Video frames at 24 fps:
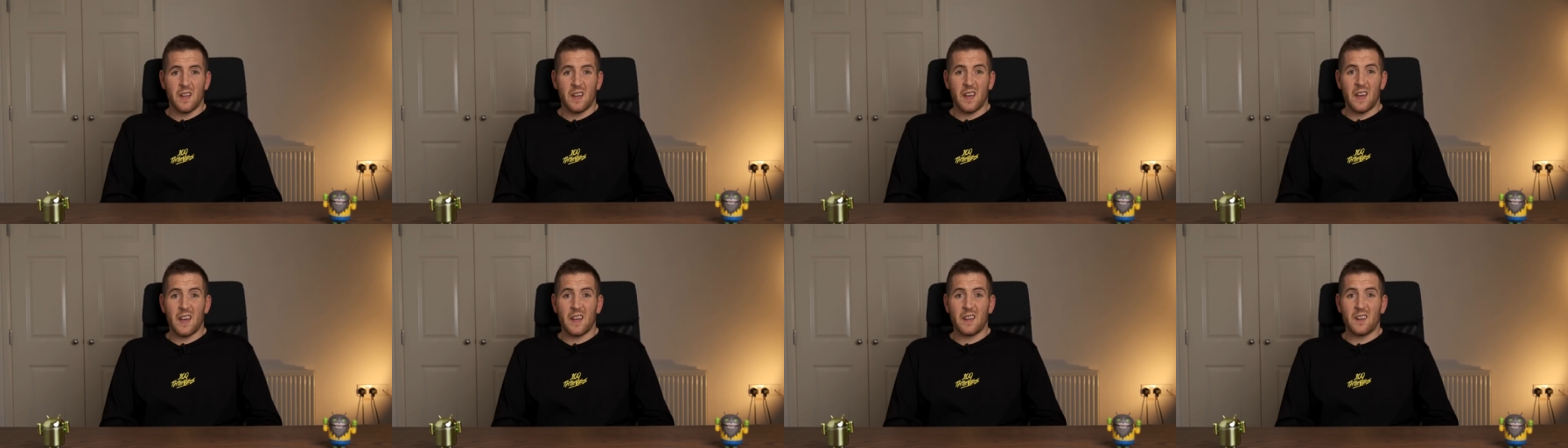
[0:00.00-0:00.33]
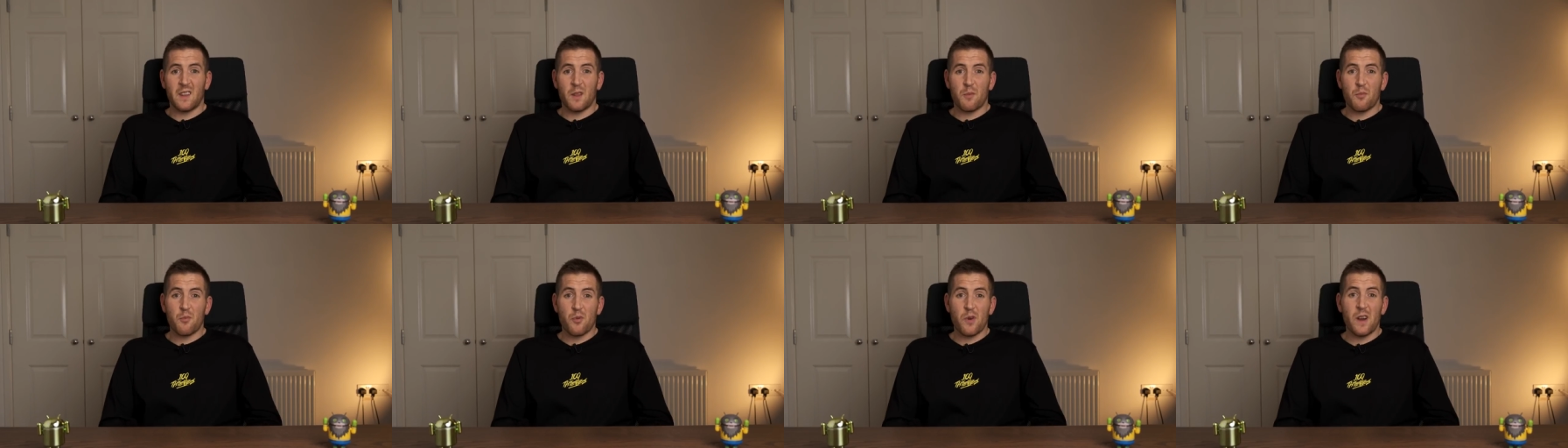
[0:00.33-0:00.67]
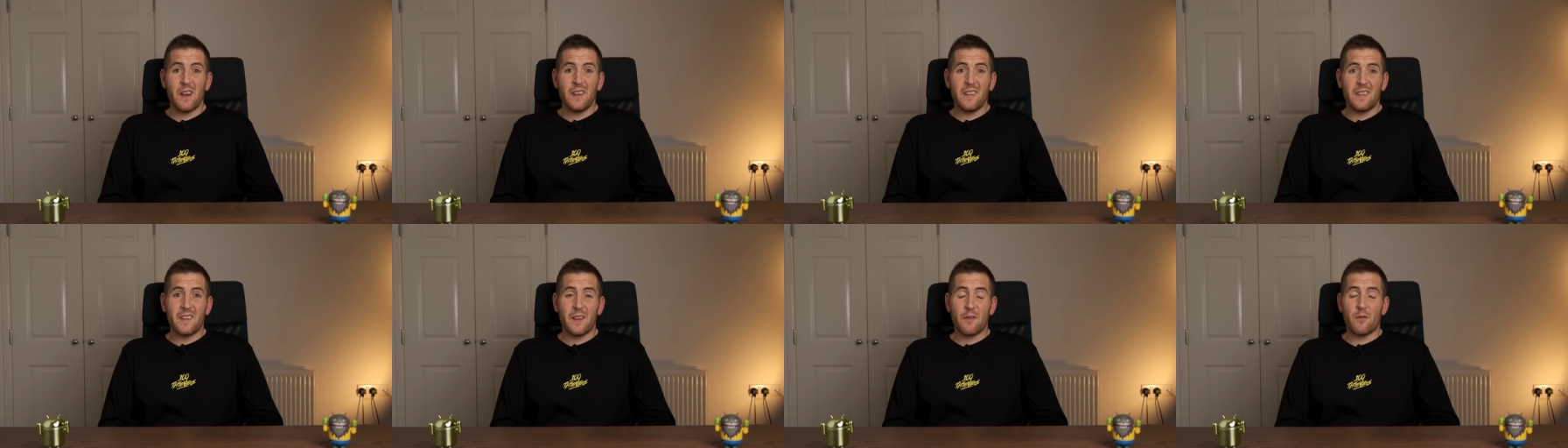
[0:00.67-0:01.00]
and the
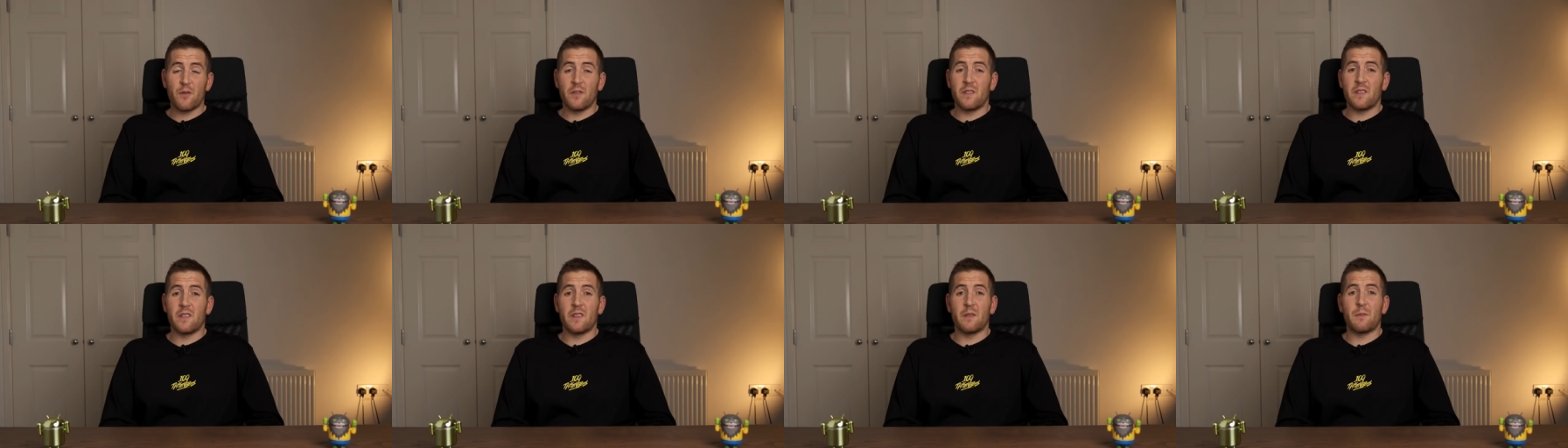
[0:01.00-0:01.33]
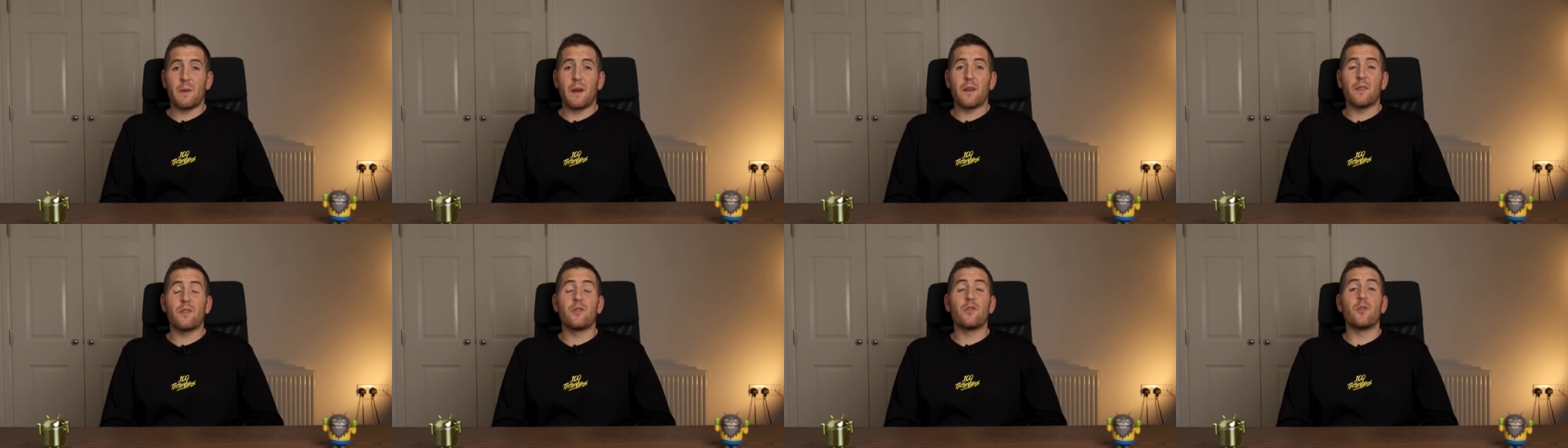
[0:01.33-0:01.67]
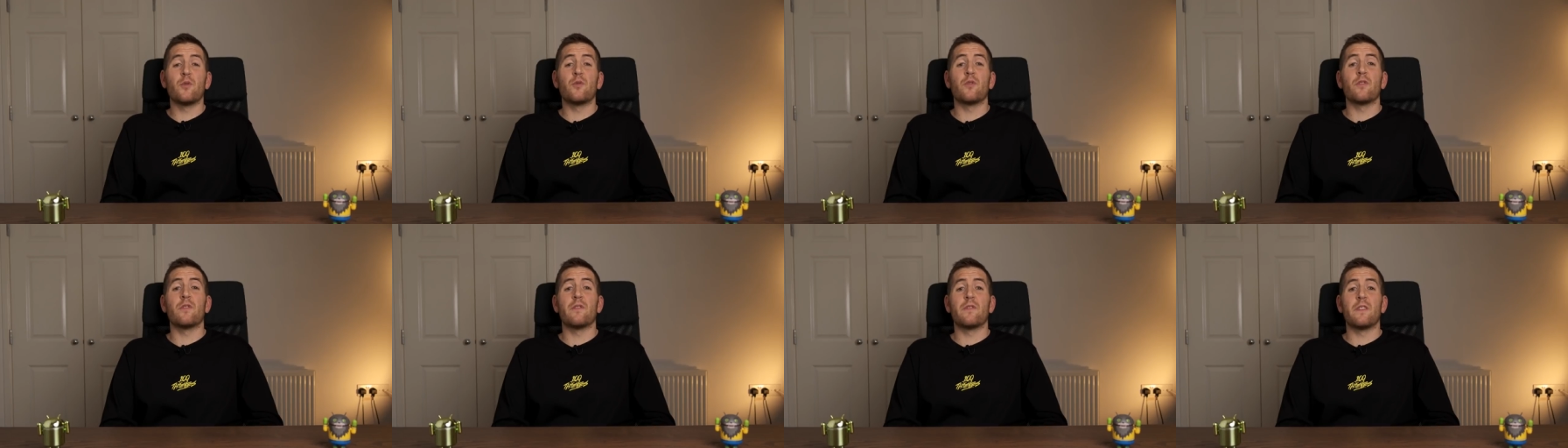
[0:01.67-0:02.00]
price difference is about
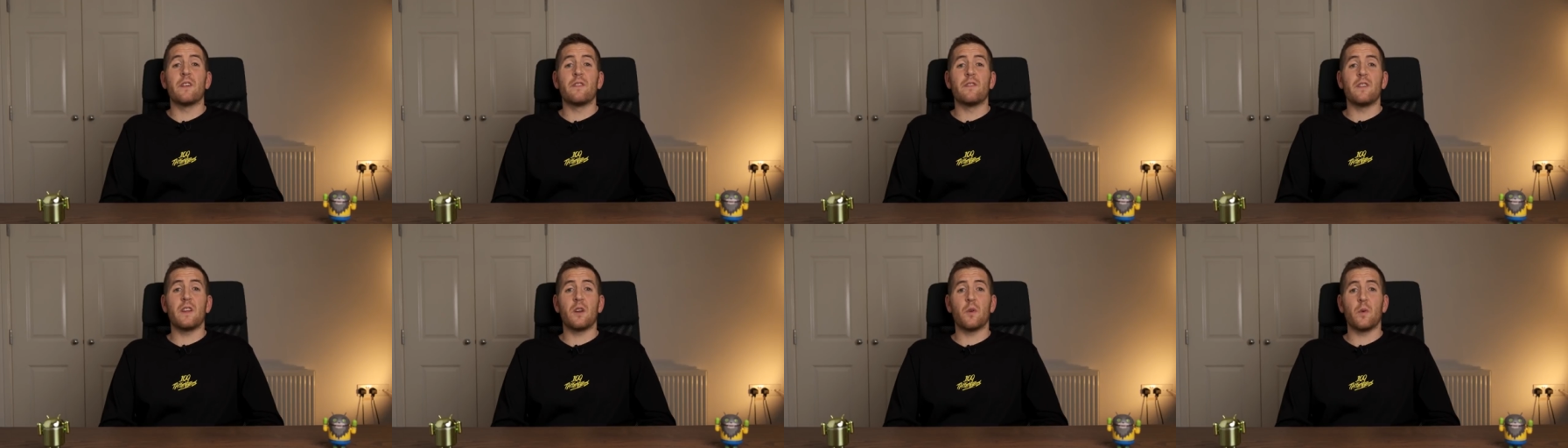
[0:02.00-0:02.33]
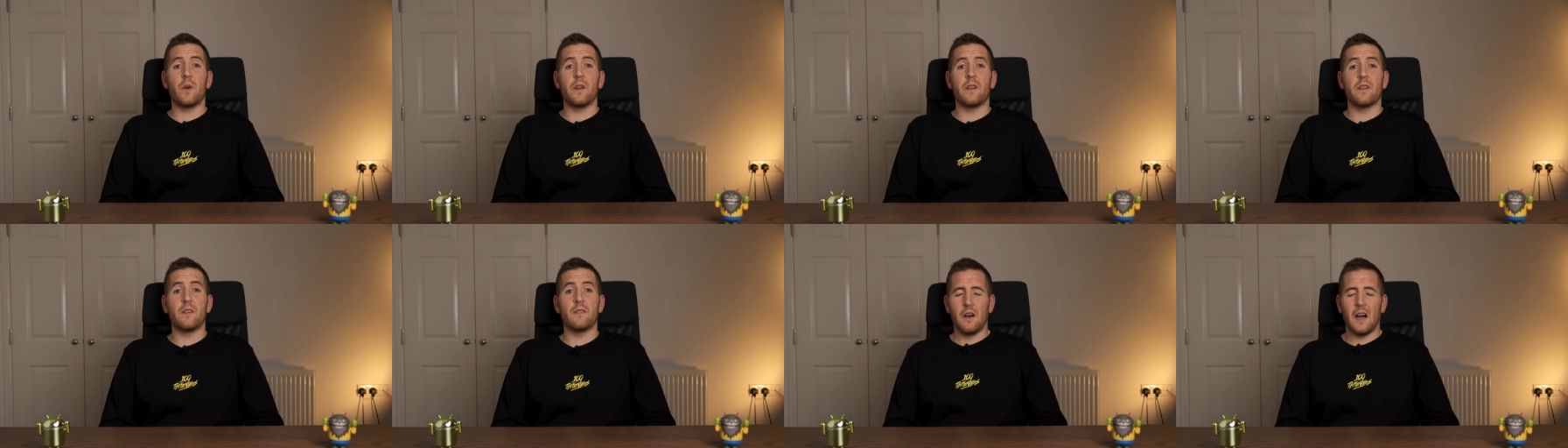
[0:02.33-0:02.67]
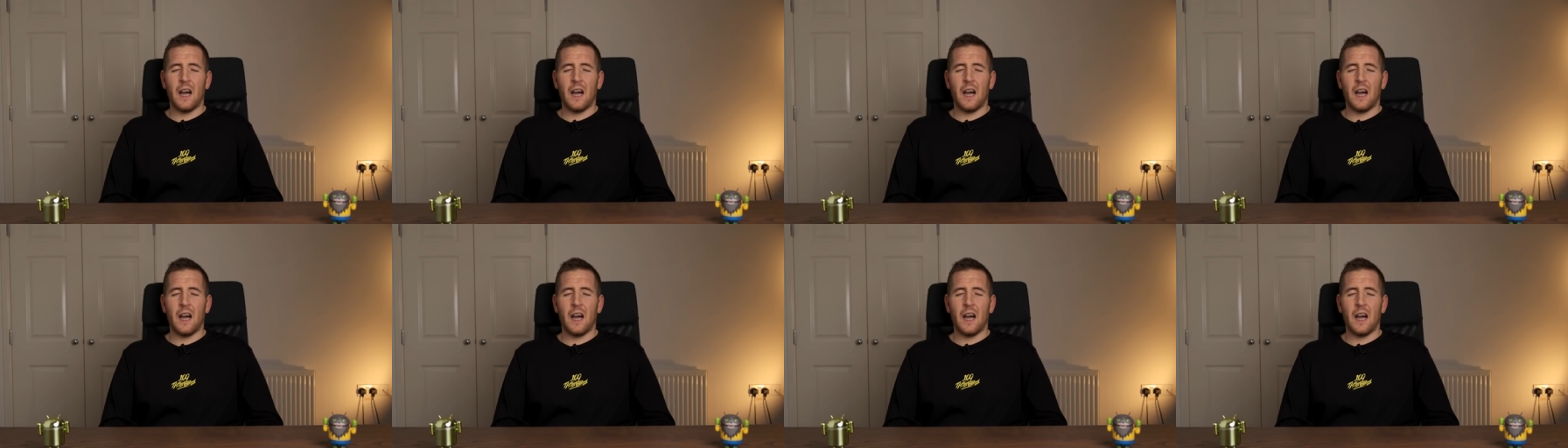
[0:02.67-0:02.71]
250 quid.